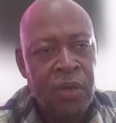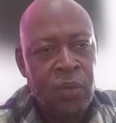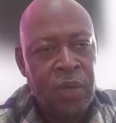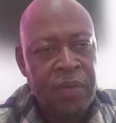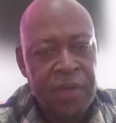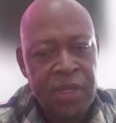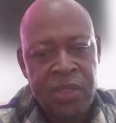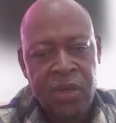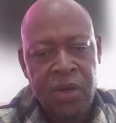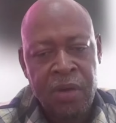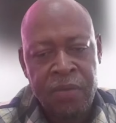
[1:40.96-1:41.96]
waivers
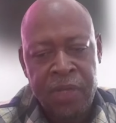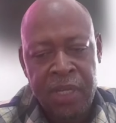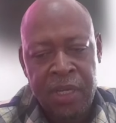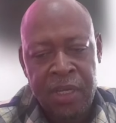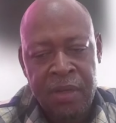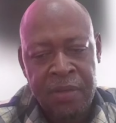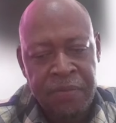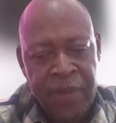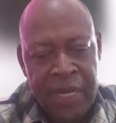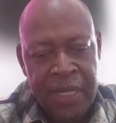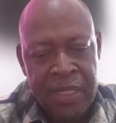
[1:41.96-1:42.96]
of the
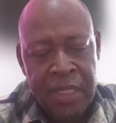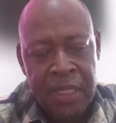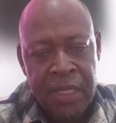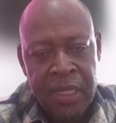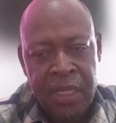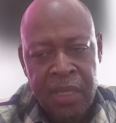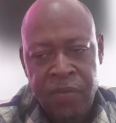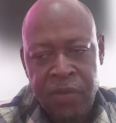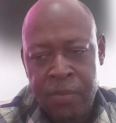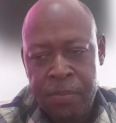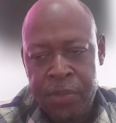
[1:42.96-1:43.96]
VAT if
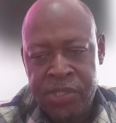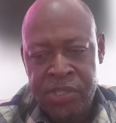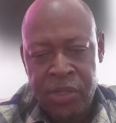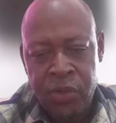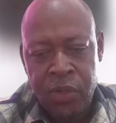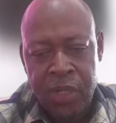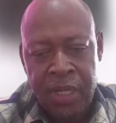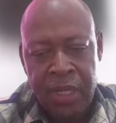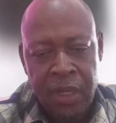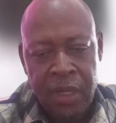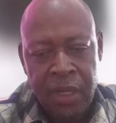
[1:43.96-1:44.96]
you're purchasing
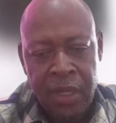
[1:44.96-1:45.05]
locally,